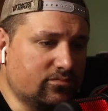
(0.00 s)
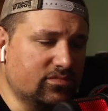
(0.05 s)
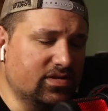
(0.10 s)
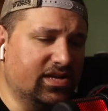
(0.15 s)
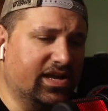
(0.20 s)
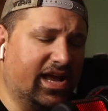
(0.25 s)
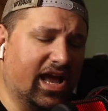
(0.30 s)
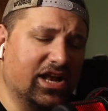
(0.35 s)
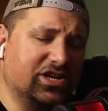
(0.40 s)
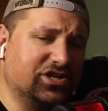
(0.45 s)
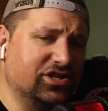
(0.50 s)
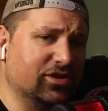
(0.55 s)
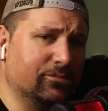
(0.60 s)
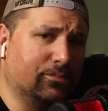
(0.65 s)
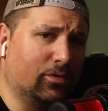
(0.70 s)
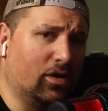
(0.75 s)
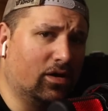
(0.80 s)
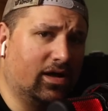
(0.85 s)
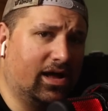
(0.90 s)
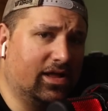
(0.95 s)
catching the
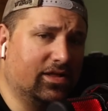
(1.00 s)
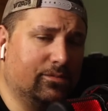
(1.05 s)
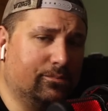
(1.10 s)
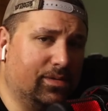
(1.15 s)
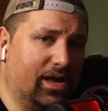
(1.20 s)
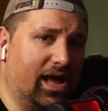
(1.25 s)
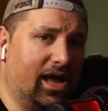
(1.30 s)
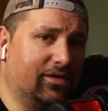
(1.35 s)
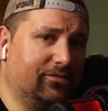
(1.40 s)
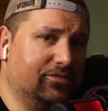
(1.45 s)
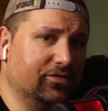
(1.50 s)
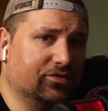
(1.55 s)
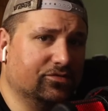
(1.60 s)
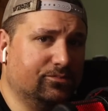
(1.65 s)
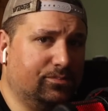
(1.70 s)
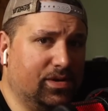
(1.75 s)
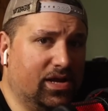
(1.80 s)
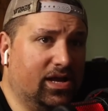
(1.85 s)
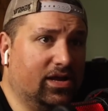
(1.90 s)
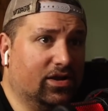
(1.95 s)
ball out of the
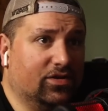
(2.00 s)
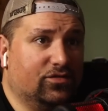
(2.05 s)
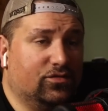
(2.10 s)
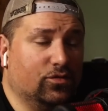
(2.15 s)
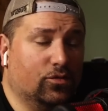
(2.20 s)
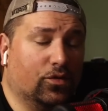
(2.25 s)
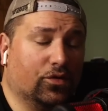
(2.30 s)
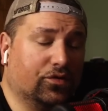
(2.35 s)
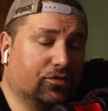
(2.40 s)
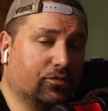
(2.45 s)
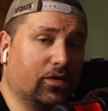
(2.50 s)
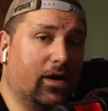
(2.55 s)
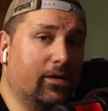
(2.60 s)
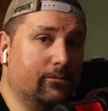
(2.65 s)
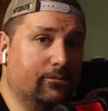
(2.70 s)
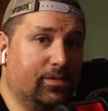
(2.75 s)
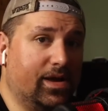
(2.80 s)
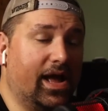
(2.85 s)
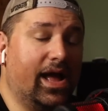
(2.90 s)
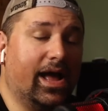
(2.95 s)
backfield, being a dual
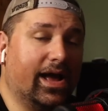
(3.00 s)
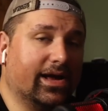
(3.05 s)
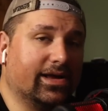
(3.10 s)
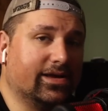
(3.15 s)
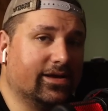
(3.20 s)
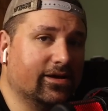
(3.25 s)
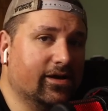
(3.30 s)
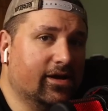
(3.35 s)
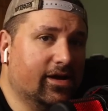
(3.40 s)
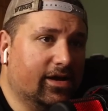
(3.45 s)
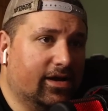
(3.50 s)
threat back.